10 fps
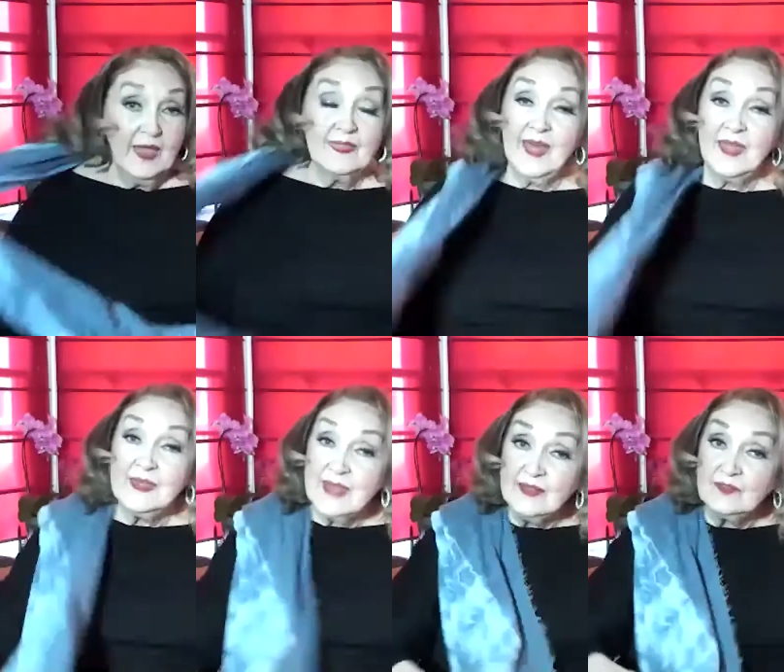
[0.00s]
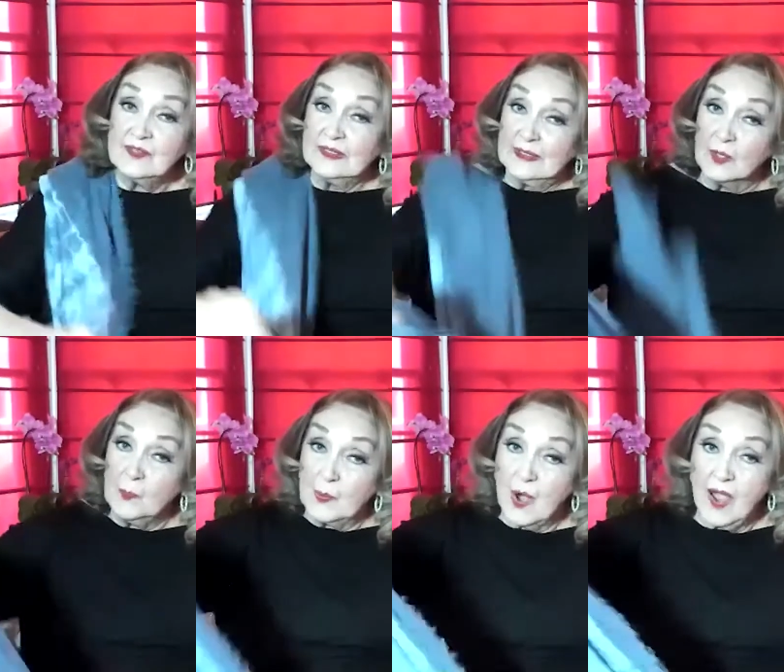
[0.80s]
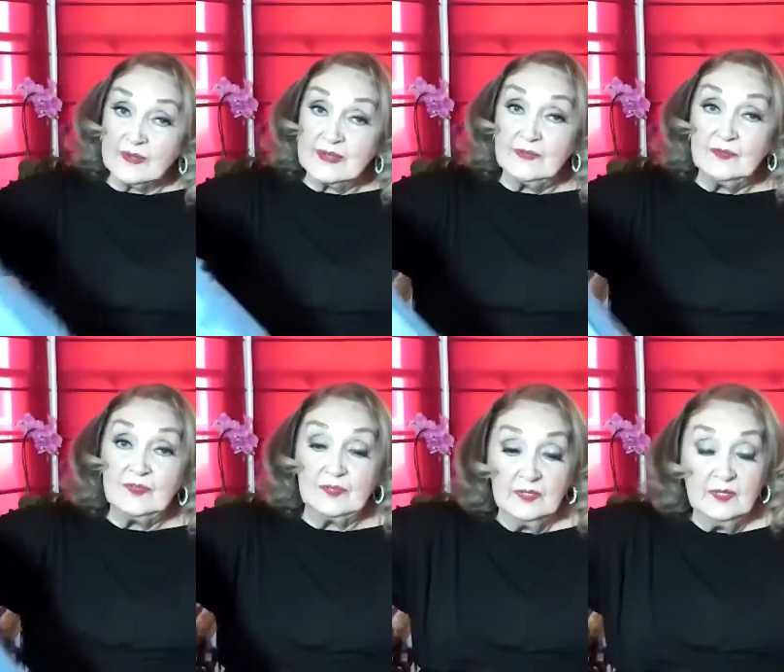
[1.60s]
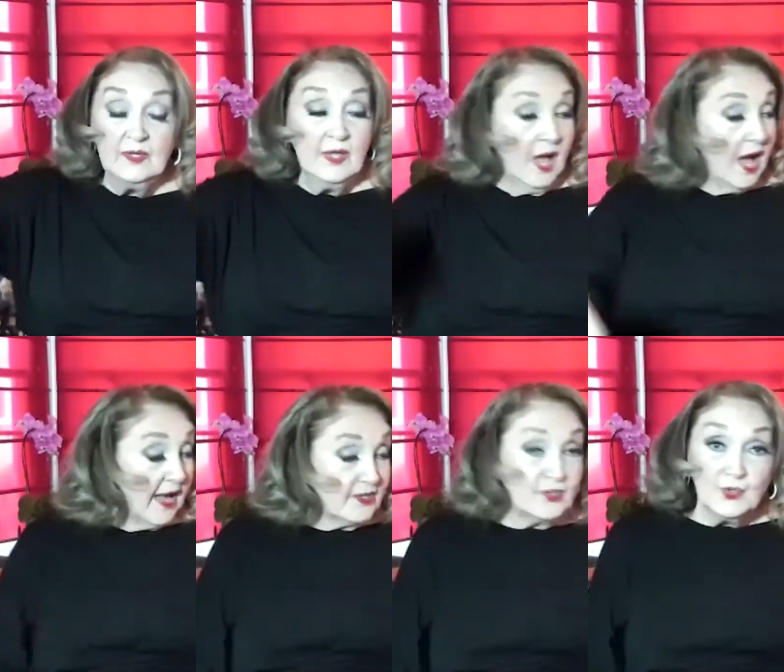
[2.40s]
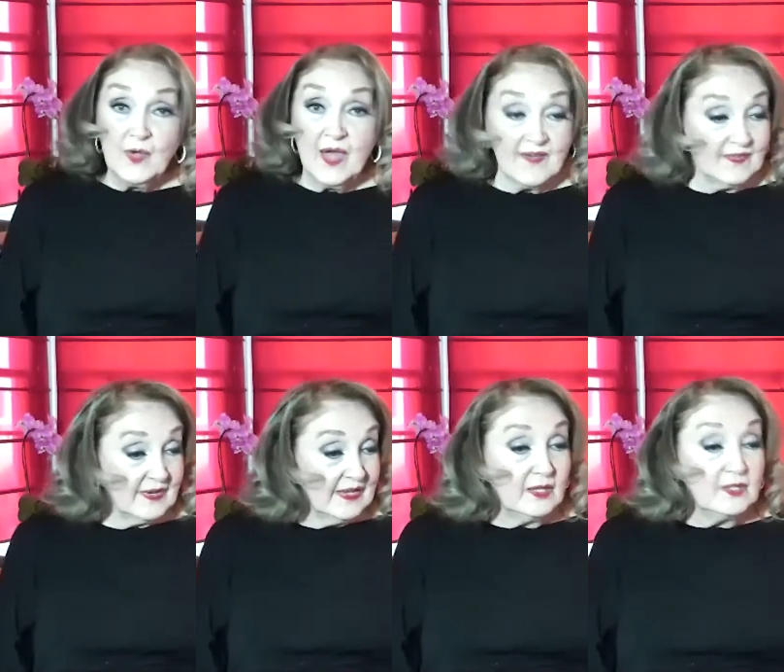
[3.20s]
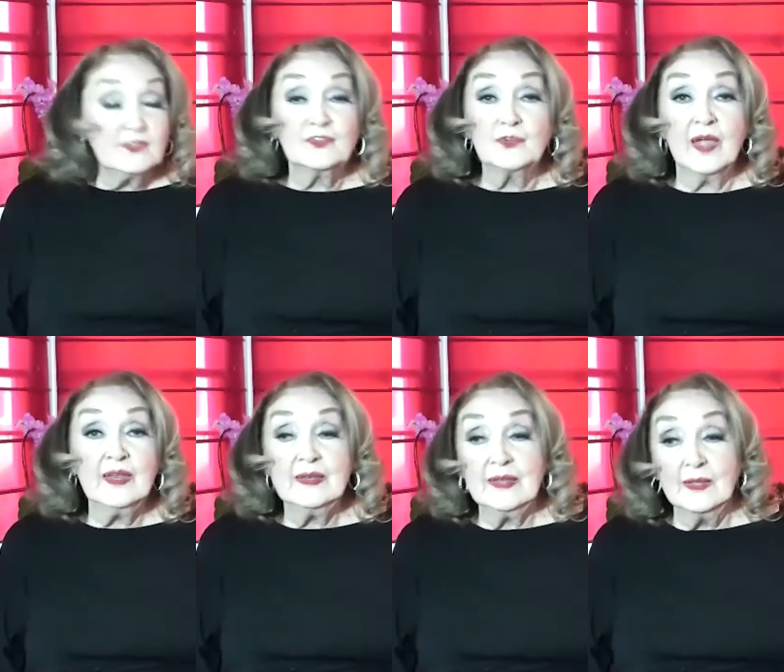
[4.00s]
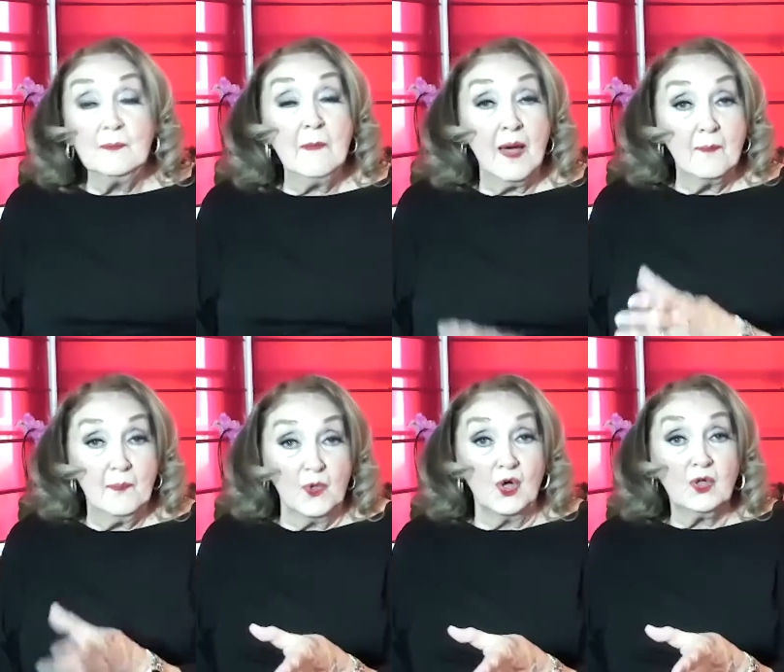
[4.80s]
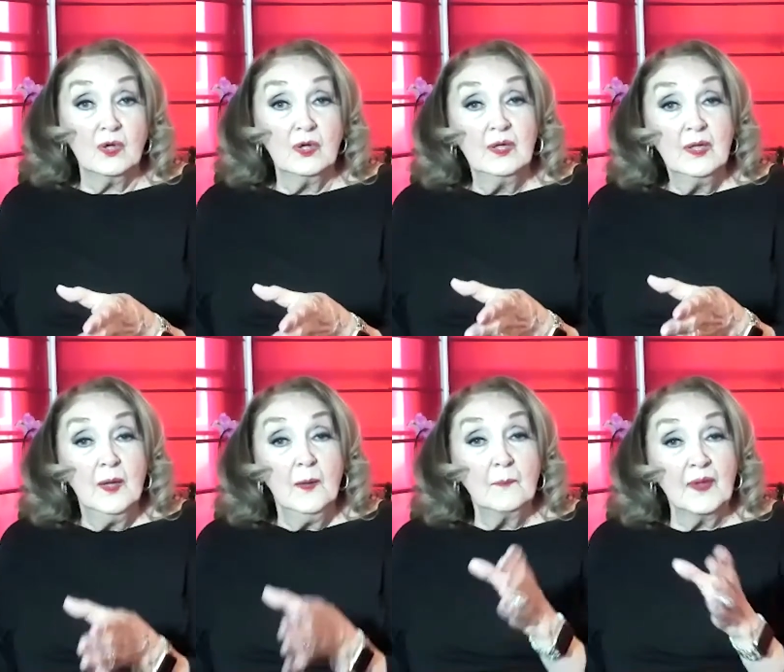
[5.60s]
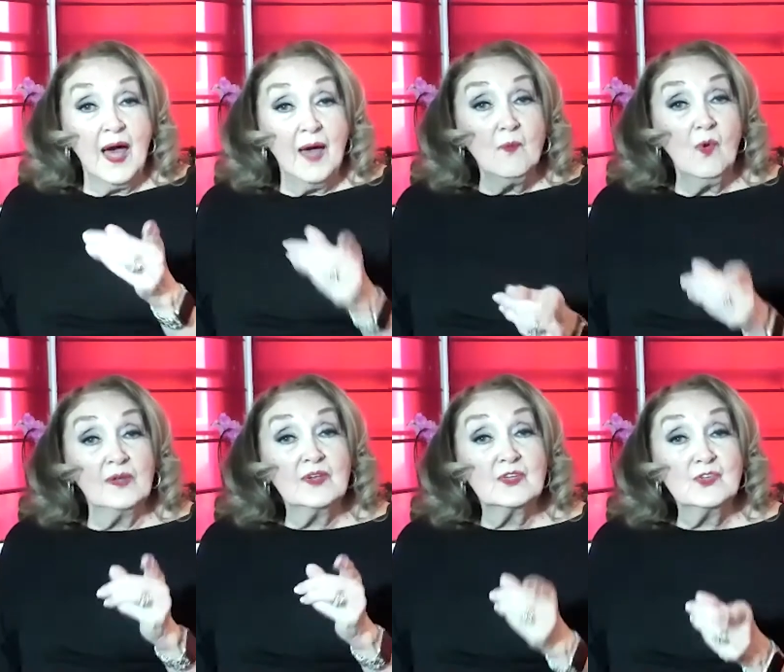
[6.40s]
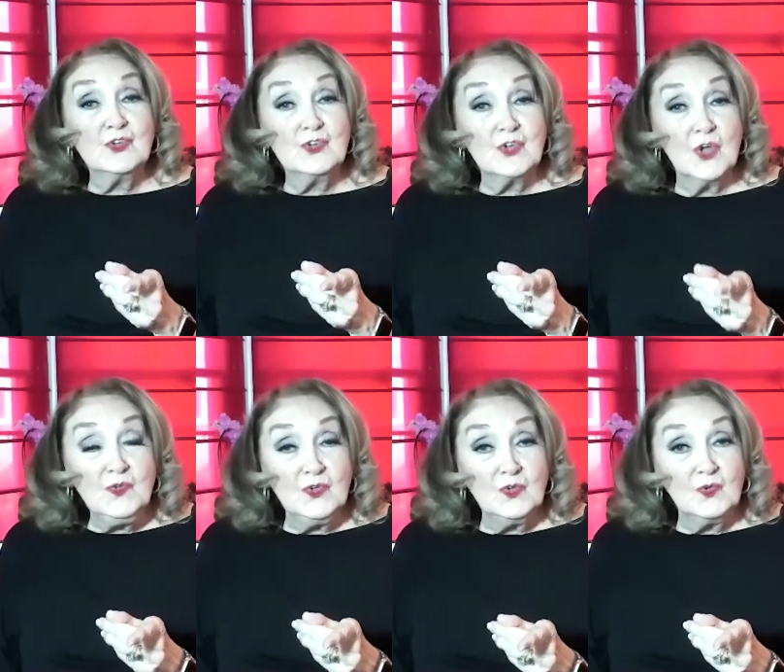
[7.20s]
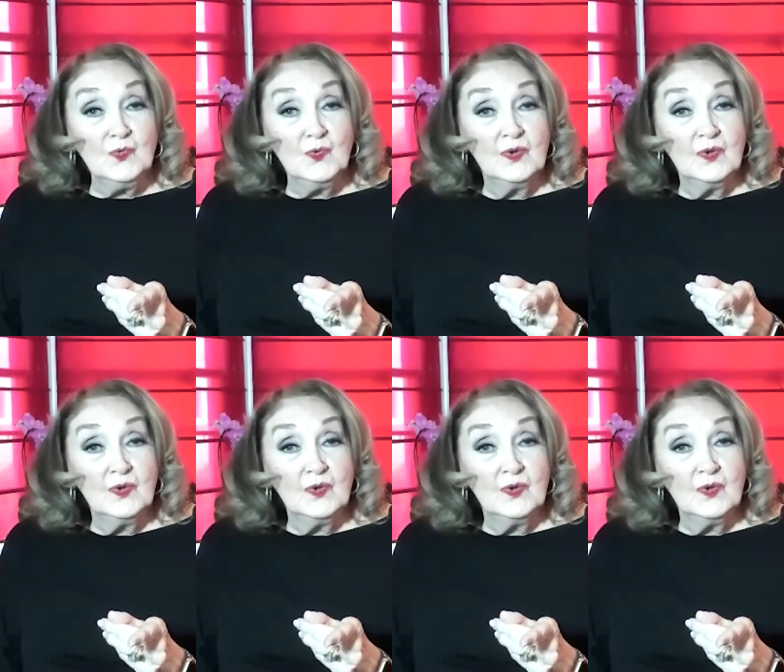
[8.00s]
That takes a little practice. I do have it illustrated in my book, but I want to show you